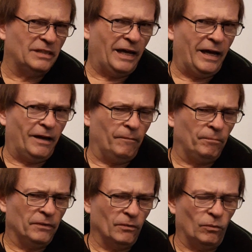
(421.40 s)
down
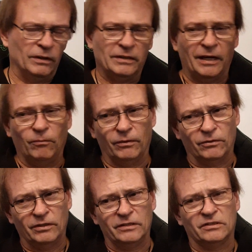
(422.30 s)
at one time,
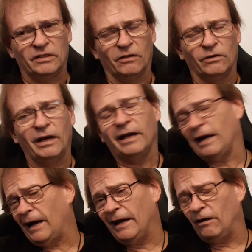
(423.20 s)
whether it is still or
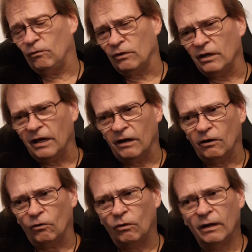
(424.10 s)
not, I don't
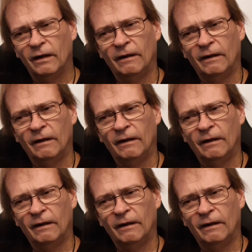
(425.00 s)
know.